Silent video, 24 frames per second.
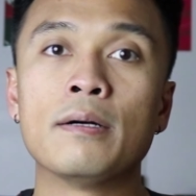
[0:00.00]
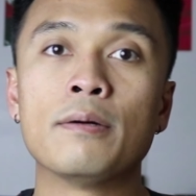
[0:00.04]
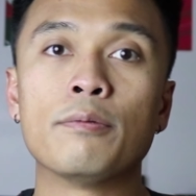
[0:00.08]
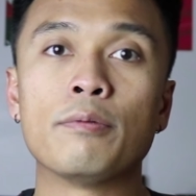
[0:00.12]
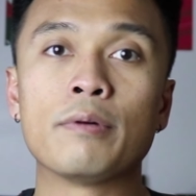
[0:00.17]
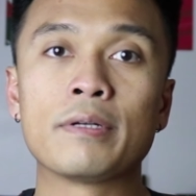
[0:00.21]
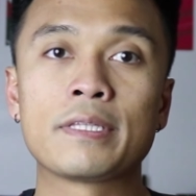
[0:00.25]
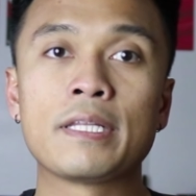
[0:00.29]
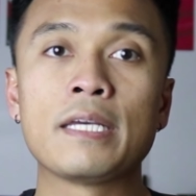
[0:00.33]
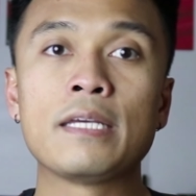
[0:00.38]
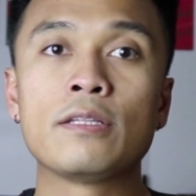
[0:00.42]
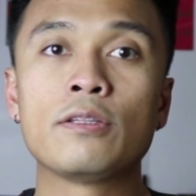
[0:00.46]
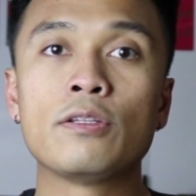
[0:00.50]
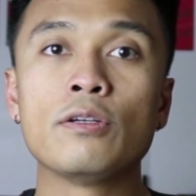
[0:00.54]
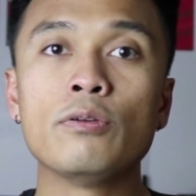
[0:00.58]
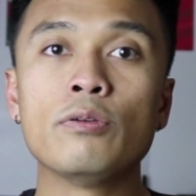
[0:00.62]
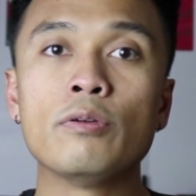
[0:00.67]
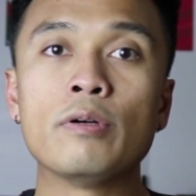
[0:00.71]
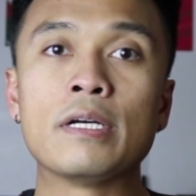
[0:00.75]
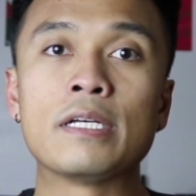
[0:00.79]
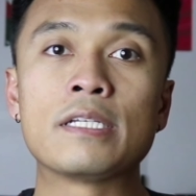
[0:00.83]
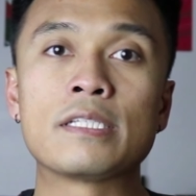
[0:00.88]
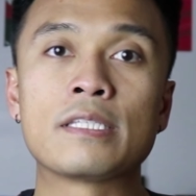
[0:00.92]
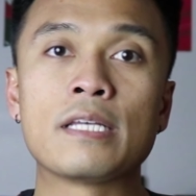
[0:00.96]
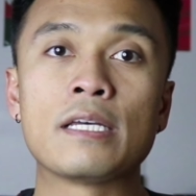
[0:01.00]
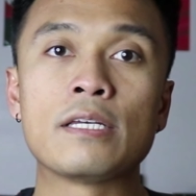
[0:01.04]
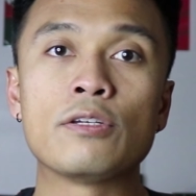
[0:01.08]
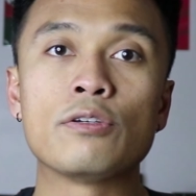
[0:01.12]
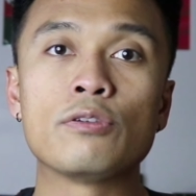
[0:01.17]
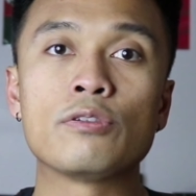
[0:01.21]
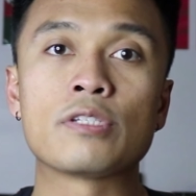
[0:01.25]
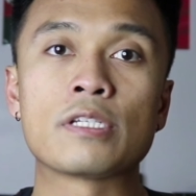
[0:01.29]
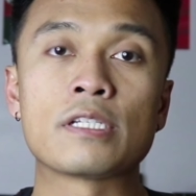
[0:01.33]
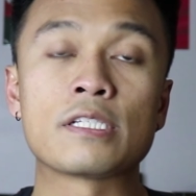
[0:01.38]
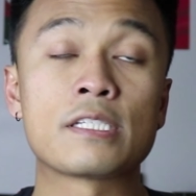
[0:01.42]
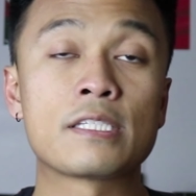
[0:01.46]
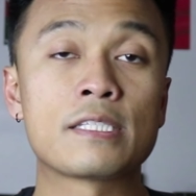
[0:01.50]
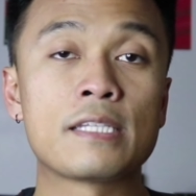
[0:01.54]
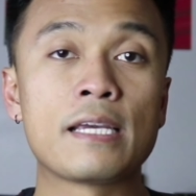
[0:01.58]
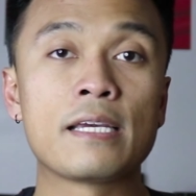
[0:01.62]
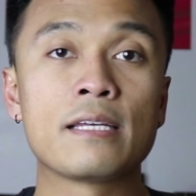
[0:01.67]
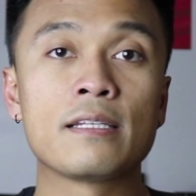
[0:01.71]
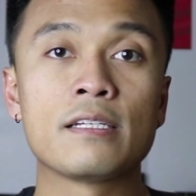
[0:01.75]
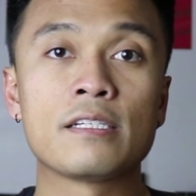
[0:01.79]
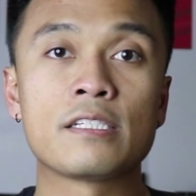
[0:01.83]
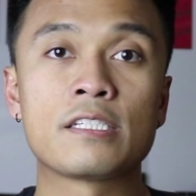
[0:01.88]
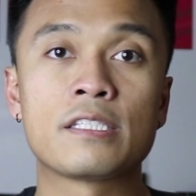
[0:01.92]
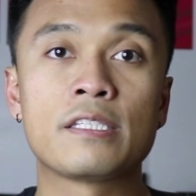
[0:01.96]
What they do is they use a
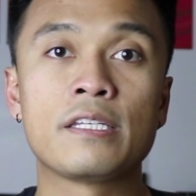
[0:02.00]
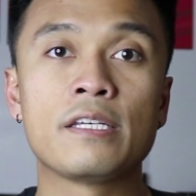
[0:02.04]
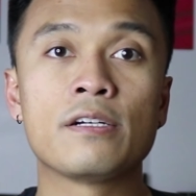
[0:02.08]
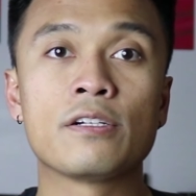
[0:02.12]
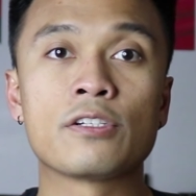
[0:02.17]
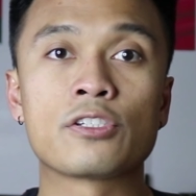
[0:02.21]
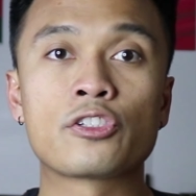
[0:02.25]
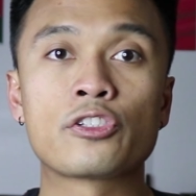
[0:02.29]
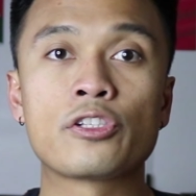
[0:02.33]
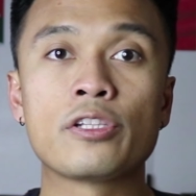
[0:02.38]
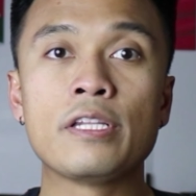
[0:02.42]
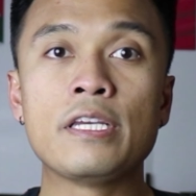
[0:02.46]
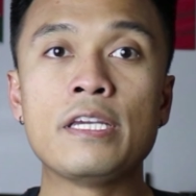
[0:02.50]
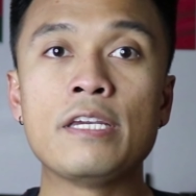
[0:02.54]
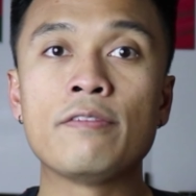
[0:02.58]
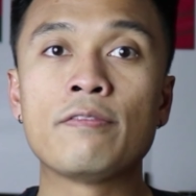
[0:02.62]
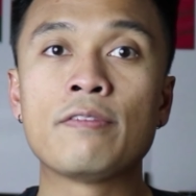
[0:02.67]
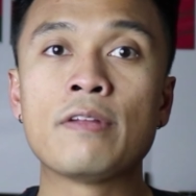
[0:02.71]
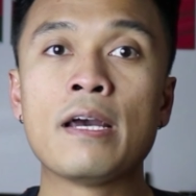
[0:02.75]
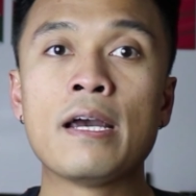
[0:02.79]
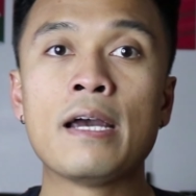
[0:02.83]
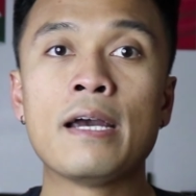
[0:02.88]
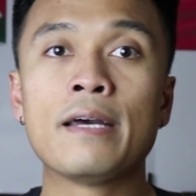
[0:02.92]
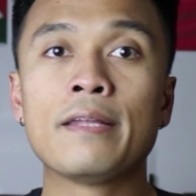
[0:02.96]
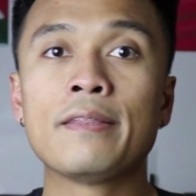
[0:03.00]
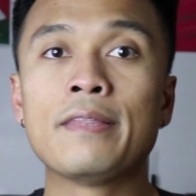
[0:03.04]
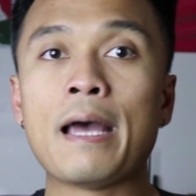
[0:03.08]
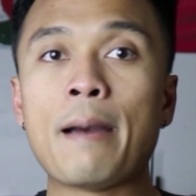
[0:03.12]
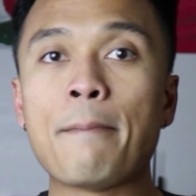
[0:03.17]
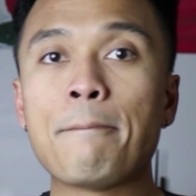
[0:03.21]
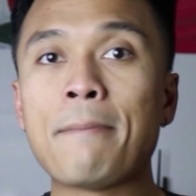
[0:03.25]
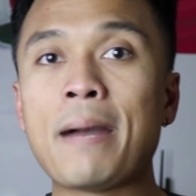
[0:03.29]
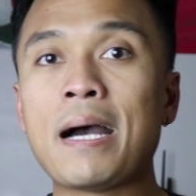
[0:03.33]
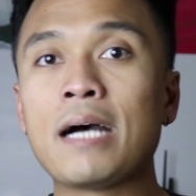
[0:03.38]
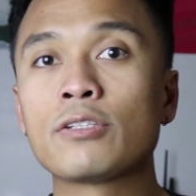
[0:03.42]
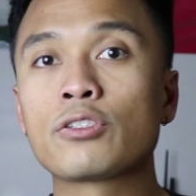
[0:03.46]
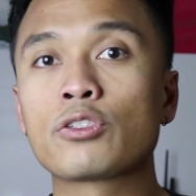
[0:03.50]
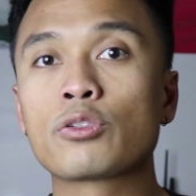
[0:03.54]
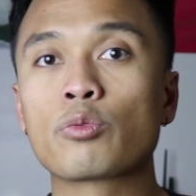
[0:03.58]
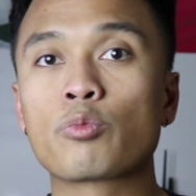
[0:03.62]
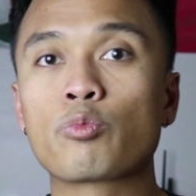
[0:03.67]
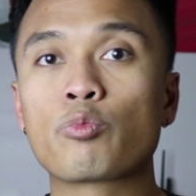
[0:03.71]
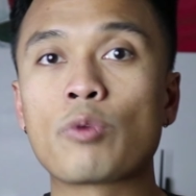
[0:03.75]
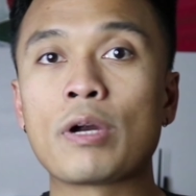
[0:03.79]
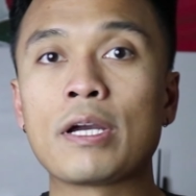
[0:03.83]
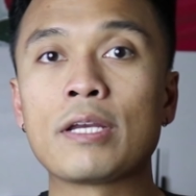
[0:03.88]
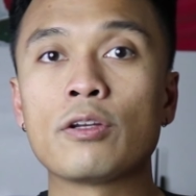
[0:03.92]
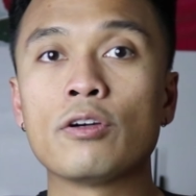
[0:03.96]
stainless steel sleeve that mounts
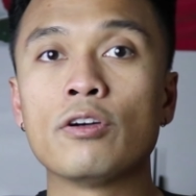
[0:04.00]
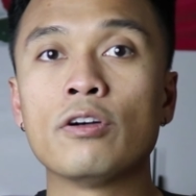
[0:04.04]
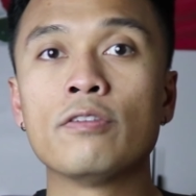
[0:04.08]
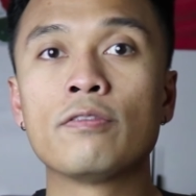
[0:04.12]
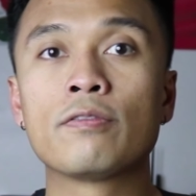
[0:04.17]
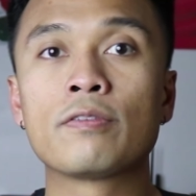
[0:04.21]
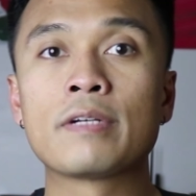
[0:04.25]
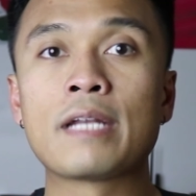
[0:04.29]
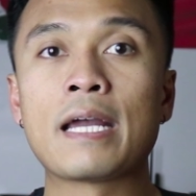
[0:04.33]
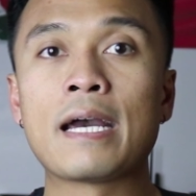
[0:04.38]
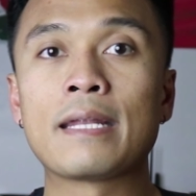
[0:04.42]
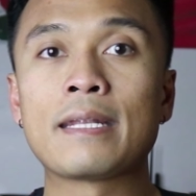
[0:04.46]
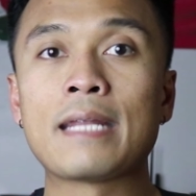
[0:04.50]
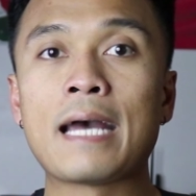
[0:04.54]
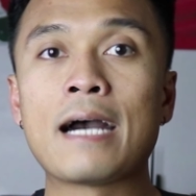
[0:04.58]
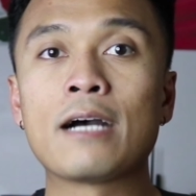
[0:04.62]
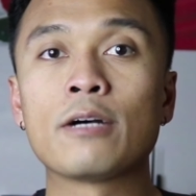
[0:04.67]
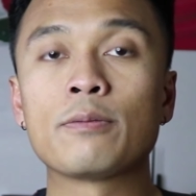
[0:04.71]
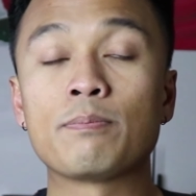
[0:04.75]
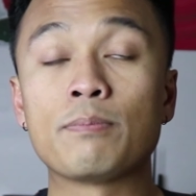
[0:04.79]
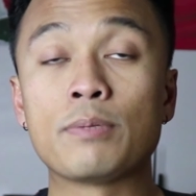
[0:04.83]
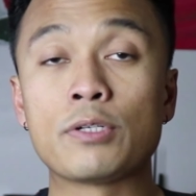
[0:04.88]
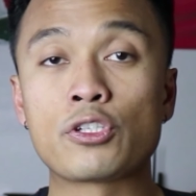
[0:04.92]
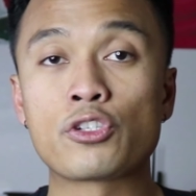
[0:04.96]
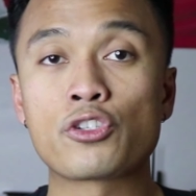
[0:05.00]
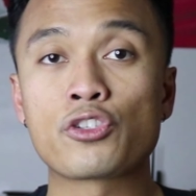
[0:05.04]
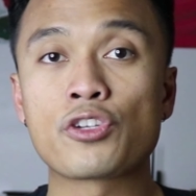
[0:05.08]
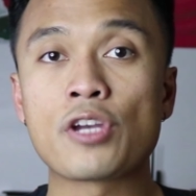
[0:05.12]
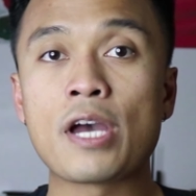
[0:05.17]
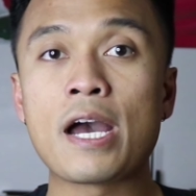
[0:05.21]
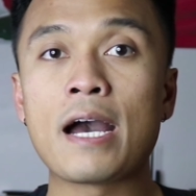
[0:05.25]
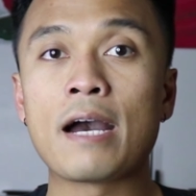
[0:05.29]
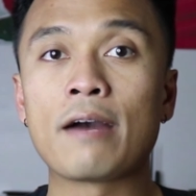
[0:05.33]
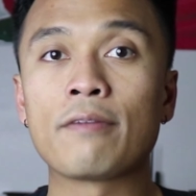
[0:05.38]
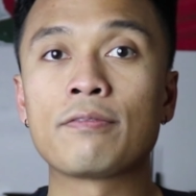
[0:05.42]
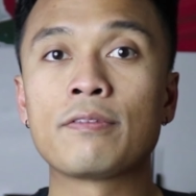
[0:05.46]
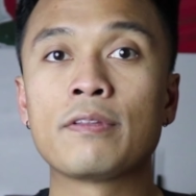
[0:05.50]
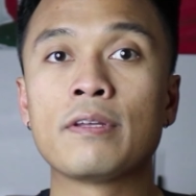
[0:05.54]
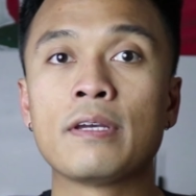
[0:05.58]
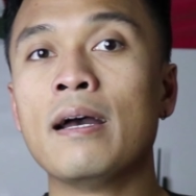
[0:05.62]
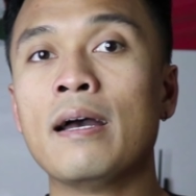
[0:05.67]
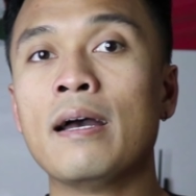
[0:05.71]
right over that output shaft.